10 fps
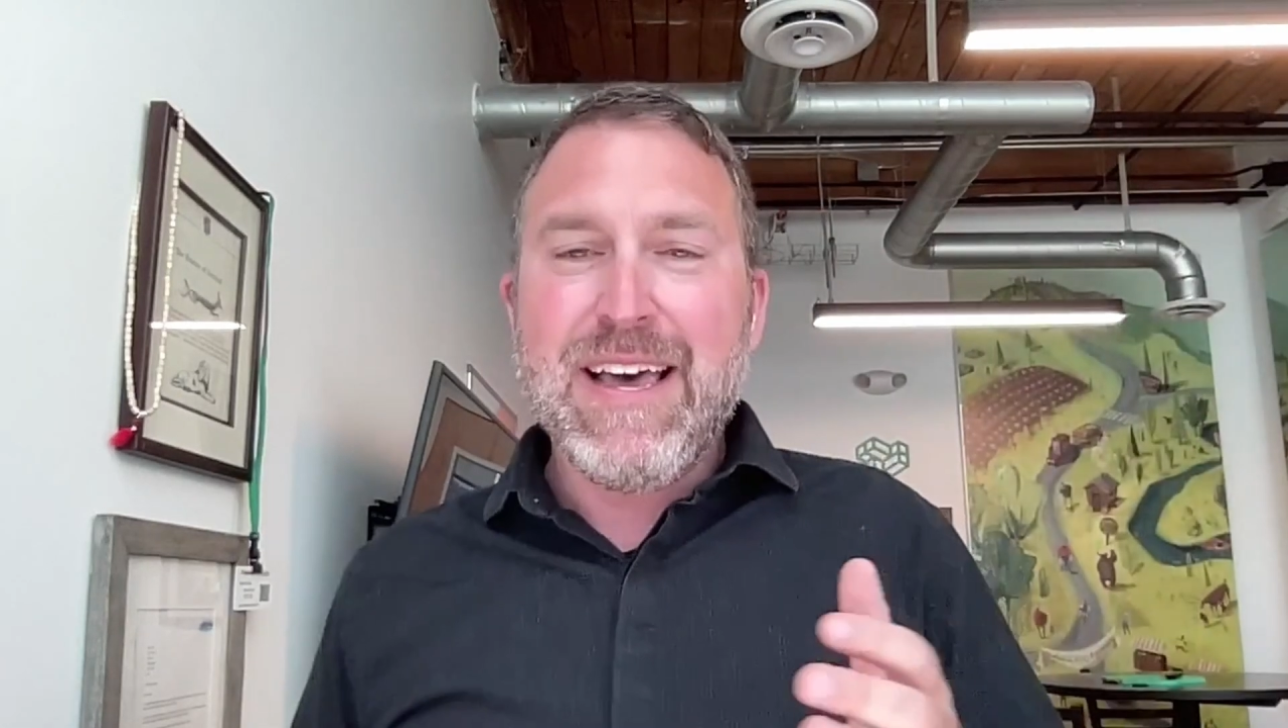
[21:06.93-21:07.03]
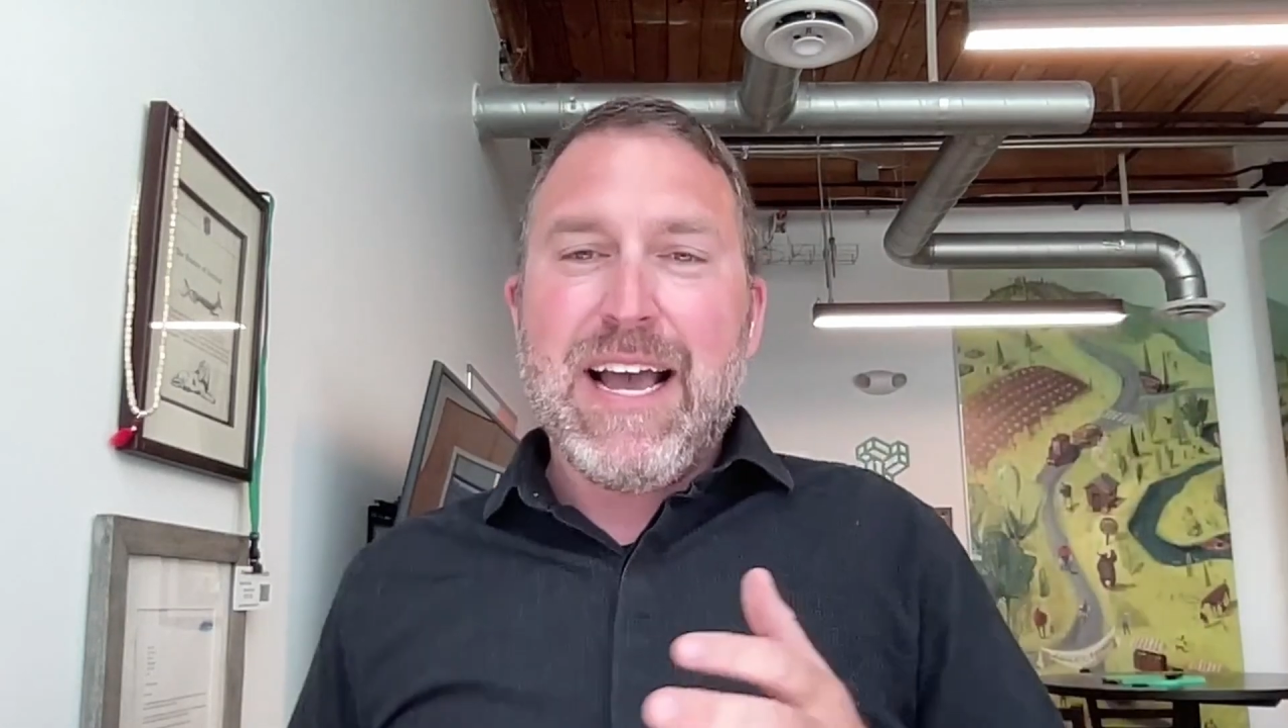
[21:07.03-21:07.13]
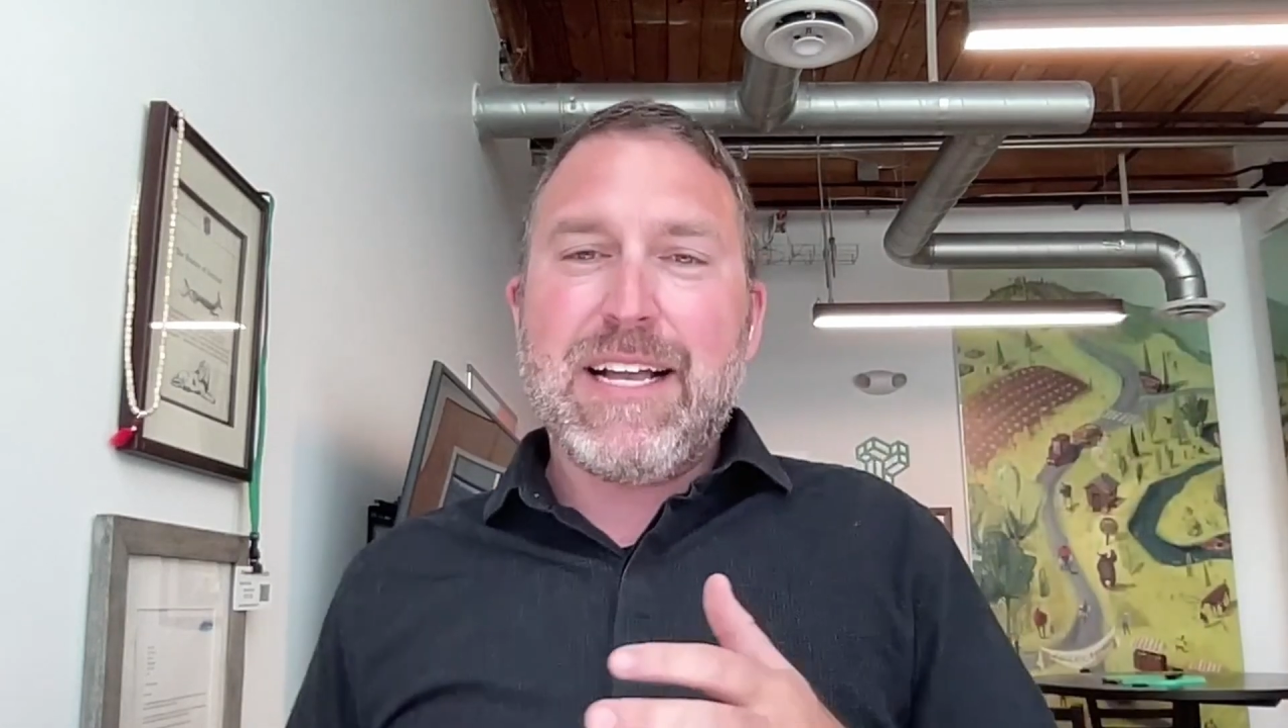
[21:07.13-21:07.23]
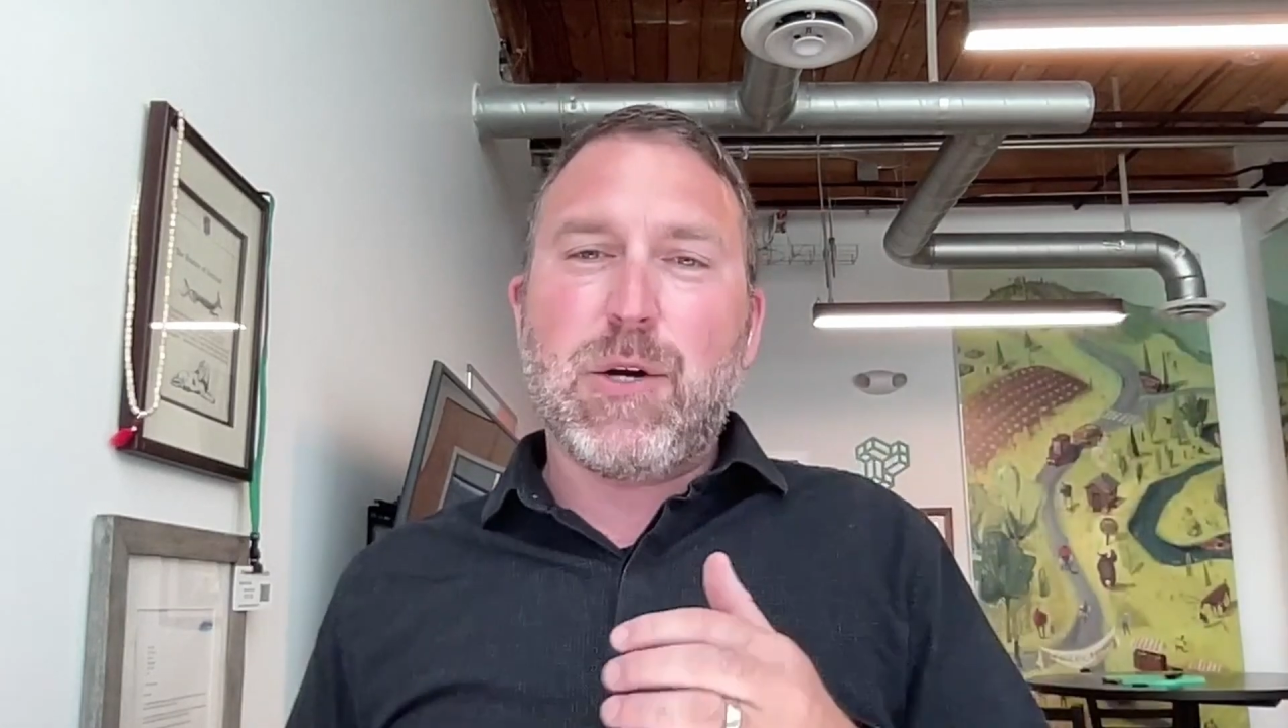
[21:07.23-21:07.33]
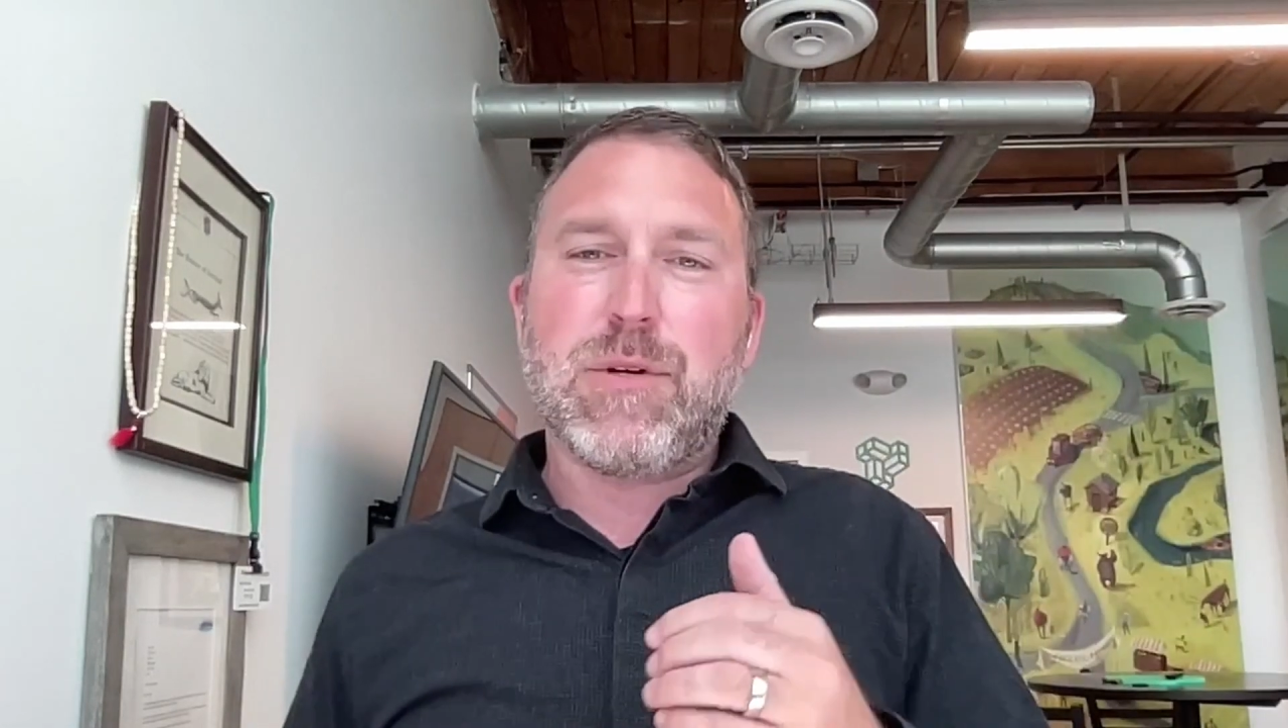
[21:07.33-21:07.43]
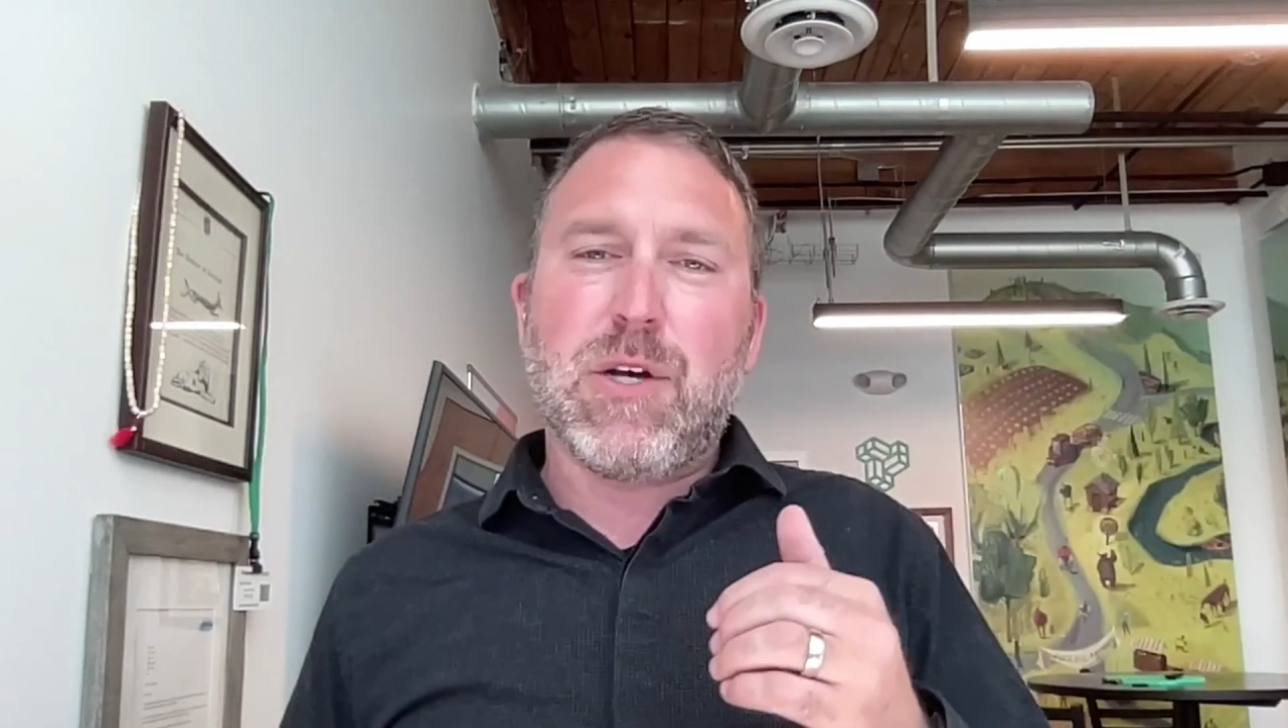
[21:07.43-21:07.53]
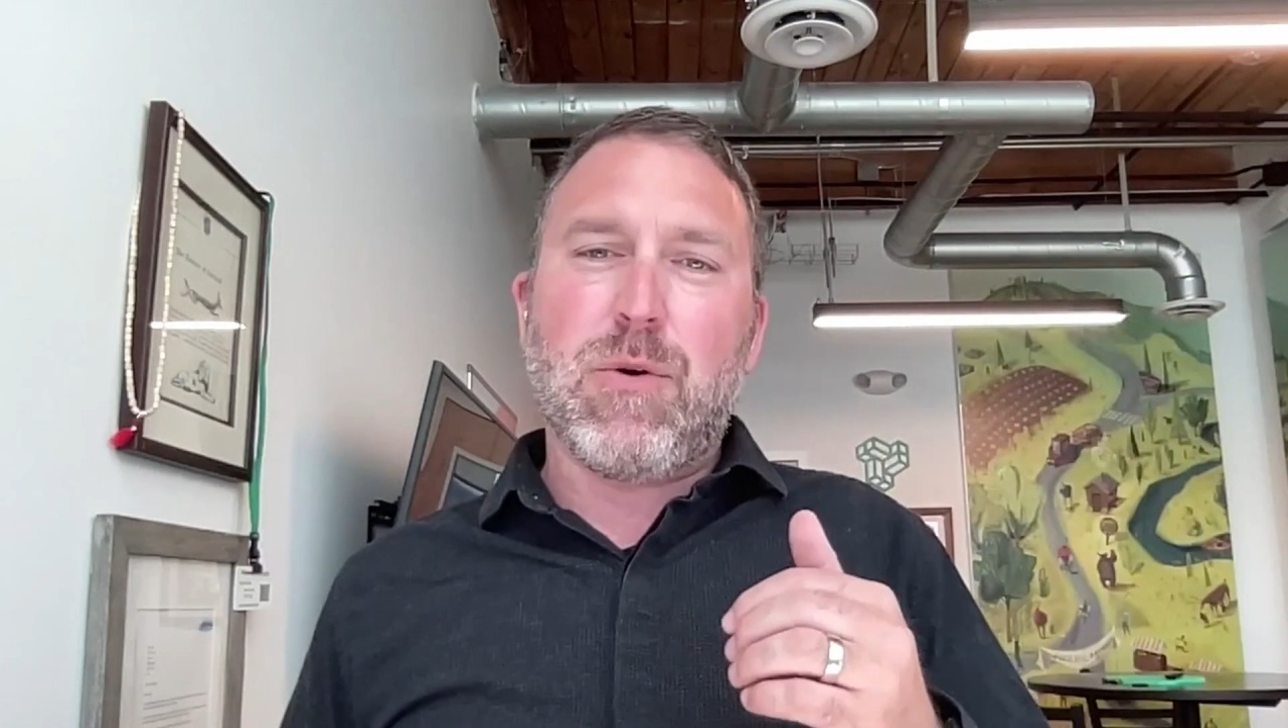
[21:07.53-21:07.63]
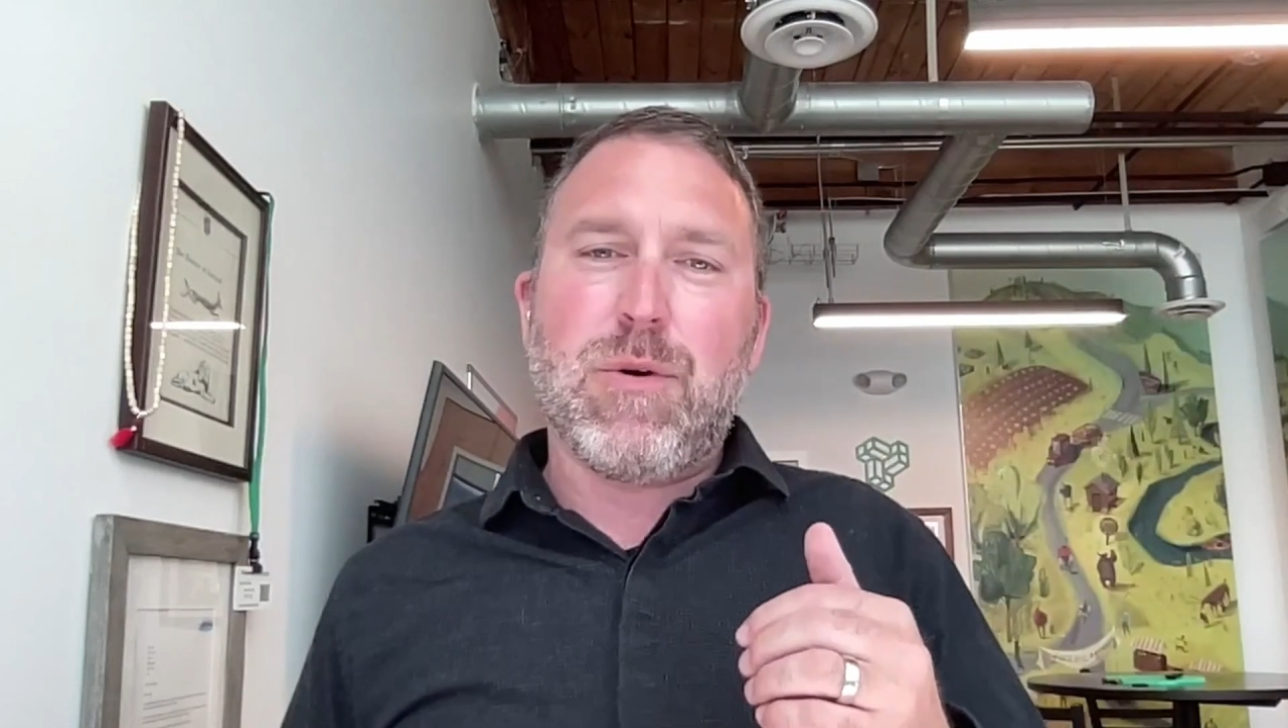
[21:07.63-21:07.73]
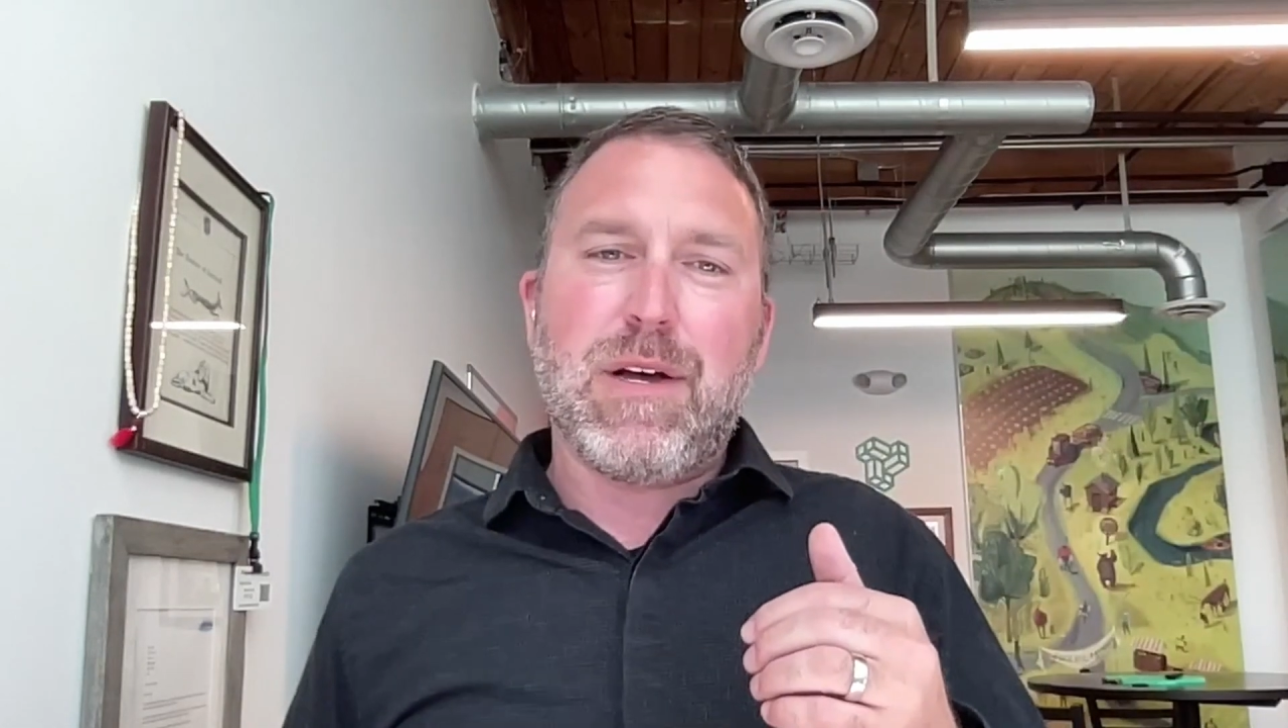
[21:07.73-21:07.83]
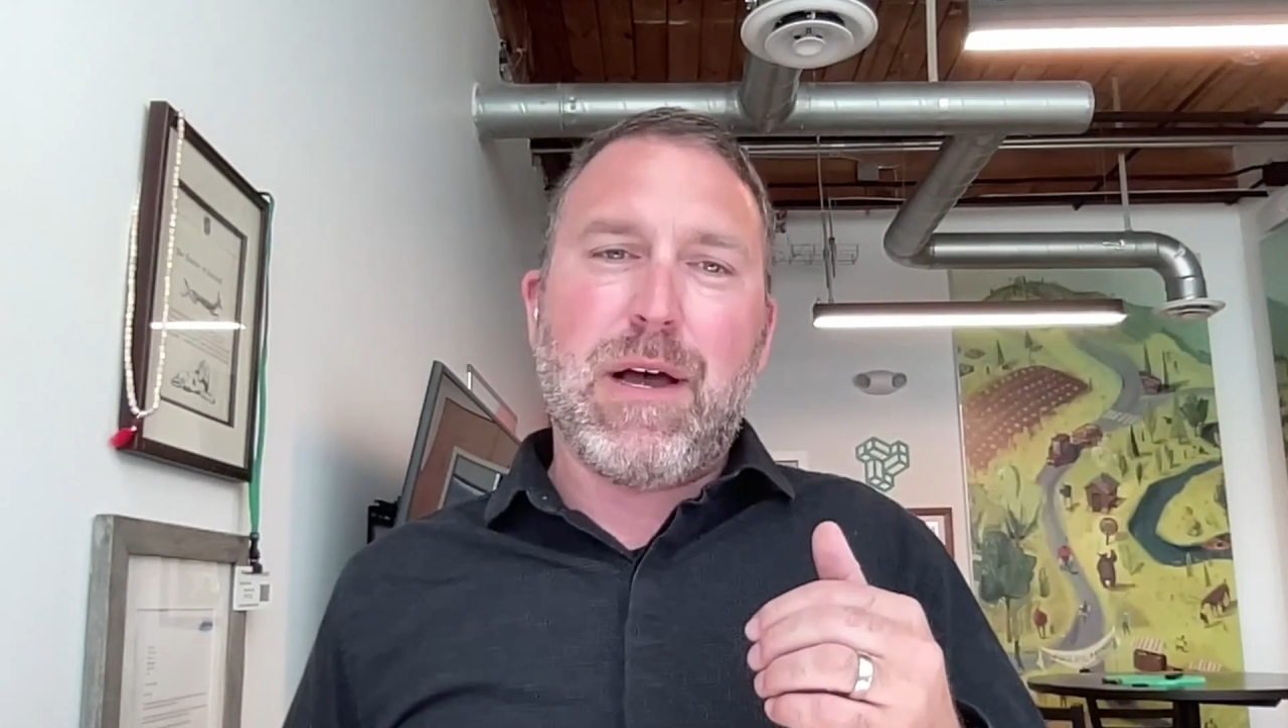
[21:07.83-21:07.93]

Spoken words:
And so